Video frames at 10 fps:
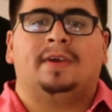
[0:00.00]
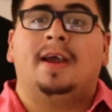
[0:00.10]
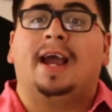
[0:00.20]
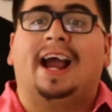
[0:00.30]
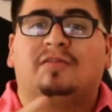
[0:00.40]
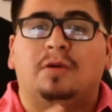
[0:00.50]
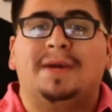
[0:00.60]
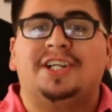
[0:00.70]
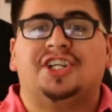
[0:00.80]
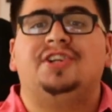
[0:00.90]
As we
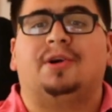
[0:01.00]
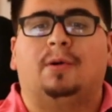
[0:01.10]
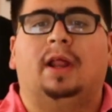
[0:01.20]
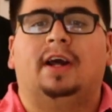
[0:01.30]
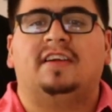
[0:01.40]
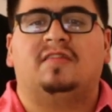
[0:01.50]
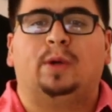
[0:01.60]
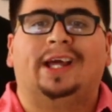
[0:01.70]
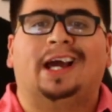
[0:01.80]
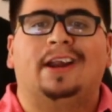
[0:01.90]
mentioned earlier this
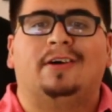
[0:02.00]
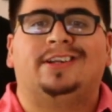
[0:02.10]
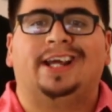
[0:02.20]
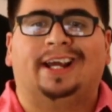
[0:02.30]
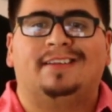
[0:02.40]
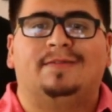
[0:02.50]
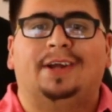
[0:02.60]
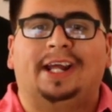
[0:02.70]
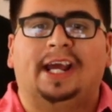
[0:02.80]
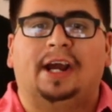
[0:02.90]
week in our tickets
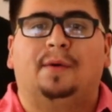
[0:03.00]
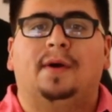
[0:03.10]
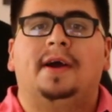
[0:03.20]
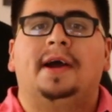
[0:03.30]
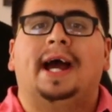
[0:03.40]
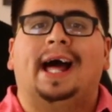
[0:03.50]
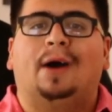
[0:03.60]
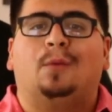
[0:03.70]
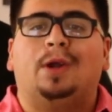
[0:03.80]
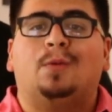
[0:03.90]
video,
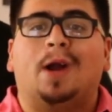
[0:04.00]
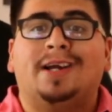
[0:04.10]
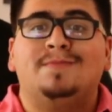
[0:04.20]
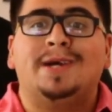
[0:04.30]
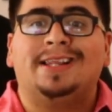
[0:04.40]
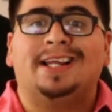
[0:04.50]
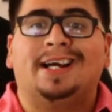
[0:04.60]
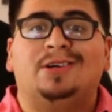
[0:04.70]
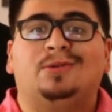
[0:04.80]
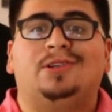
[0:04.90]
uh, we recommend that
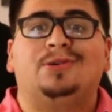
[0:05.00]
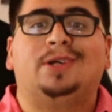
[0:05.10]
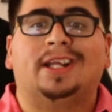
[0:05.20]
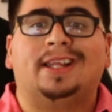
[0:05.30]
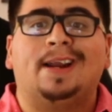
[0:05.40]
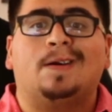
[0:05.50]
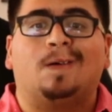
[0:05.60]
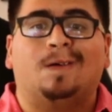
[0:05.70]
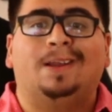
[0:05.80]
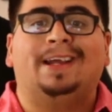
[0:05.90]
you do get that
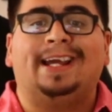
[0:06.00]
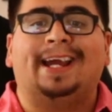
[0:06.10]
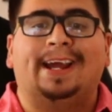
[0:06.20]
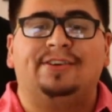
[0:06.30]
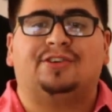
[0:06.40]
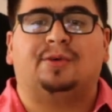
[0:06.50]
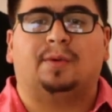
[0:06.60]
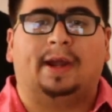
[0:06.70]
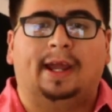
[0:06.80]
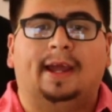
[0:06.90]
early
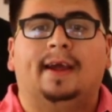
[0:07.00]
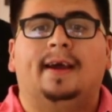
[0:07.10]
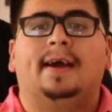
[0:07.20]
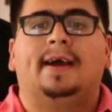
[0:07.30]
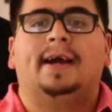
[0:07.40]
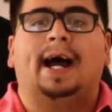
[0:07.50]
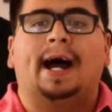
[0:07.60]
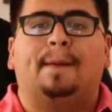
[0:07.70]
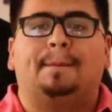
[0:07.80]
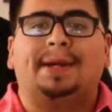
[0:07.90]
entry
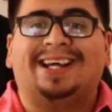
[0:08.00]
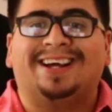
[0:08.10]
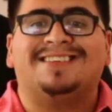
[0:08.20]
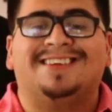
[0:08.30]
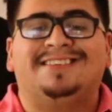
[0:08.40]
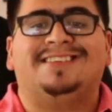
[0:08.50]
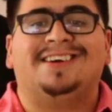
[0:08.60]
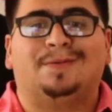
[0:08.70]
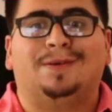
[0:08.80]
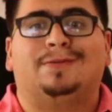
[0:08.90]
uh, because this
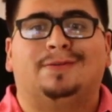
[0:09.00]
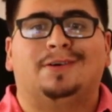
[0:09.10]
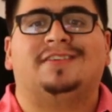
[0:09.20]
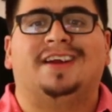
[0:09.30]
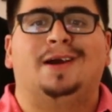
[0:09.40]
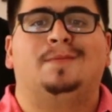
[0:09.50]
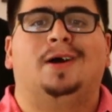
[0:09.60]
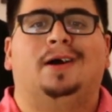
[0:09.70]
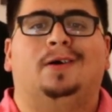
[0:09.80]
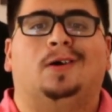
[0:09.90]
year, for the first time,
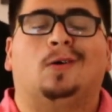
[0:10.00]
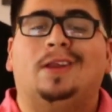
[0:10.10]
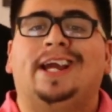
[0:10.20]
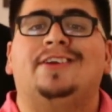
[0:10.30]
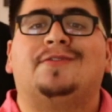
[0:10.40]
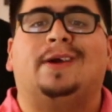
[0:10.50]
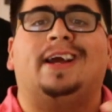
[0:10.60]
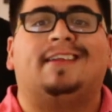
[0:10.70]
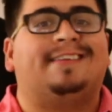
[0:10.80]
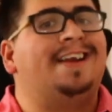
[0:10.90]
uh, early entry
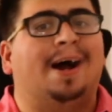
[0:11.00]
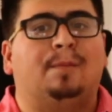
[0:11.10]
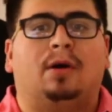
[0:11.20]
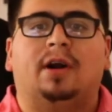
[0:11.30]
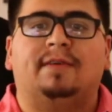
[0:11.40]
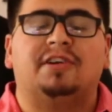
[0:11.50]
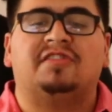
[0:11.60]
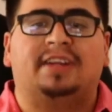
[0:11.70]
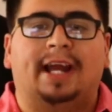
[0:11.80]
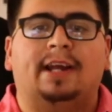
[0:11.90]
is not part of your
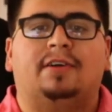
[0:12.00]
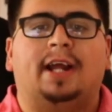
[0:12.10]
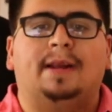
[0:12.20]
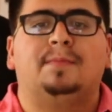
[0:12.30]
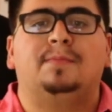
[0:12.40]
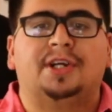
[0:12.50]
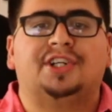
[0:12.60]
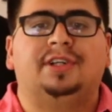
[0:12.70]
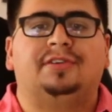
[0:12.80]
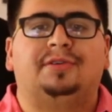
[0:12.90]
standard
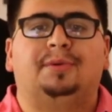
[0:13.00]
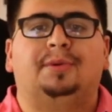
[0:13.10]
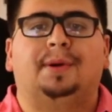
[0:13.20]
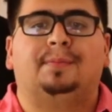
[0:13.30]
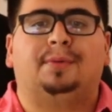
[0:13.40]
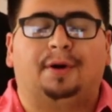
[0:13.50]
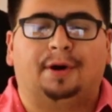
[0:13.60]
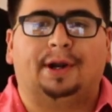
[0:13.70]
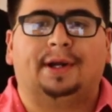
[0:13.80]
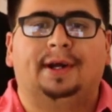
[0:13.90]
admission to the
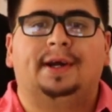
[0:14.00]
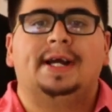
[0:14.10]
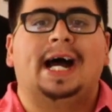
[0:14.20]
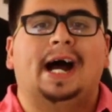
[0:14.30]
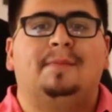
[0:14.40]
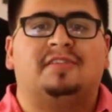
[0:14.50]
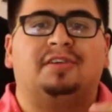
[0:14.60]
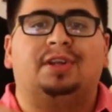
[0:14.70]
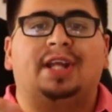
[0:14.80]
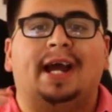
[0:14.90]
park. Um, so
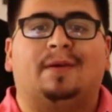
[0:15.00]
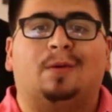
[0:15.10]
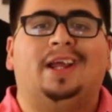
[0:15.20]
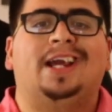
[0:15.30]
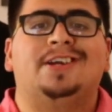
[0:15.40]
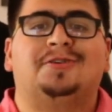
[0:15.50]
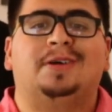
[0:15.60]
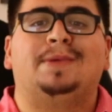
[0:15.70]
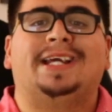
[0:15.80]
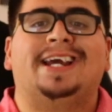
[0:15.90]
that early entry
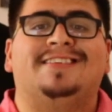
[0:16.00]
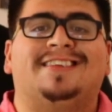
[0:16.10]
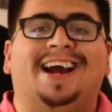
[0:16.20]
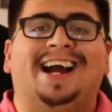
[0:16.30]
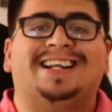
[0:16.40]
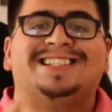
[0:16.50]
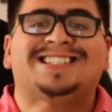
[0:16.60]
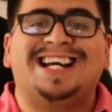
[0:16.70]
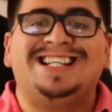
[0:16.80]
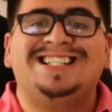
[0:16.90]
begins at
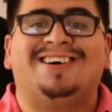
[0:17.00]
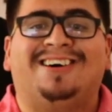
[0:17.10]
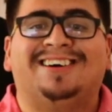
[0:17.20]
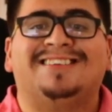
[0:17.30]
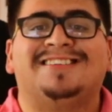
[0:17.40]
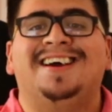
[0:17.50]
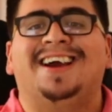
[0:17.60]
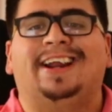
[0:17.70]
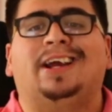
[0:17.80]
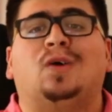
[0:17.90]
$10
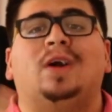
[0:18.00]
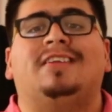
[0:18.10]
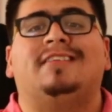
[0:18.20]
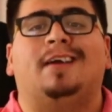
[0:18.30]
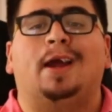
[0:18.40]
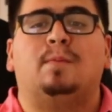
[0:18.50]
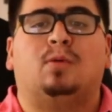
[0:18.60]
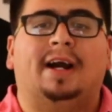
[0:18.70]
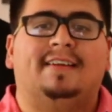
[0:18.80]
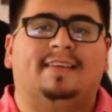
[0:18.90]
and increases in
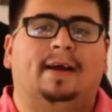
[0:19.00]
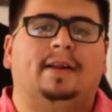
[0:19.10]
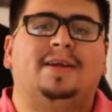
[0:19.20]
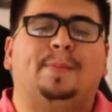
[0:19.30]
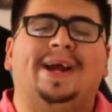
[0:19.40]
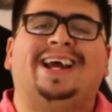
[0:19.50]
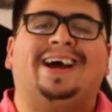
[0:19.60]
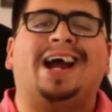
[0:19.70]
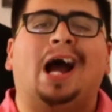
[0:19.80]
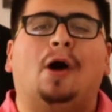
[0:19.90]
price uh, depending
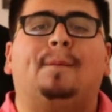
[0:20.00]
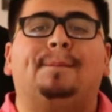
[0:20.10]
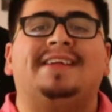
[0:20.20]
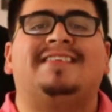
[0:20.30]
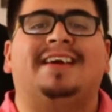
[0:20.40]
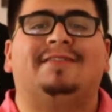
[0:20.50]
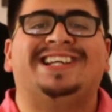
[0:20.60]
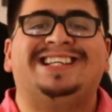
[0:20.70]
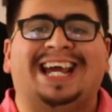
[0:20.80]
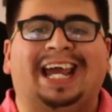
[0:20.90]
on how busy of a
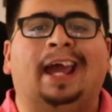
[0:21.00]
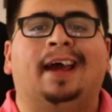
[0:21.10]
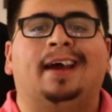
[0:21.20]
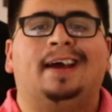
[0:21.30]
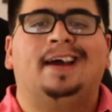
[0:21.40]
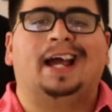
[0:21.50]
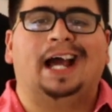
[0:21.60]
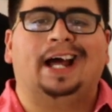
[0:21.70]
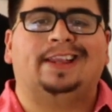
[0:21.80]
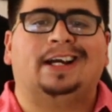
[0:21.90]
day
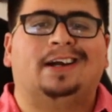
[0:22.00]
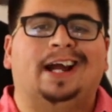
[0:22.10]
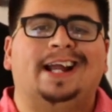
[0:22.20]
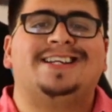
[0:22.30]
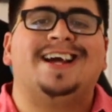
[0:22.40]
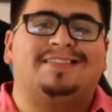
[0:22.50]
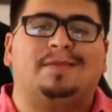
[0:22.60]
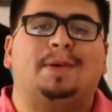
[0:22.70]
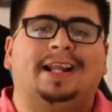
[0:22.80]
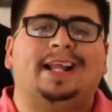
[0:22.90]
uh, they're
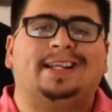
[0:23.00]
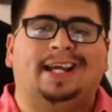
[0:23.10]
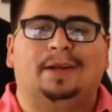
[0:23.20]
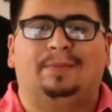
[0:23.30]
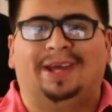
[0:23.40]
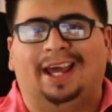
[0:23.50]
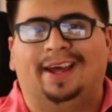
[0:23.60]
anticipating that day to be.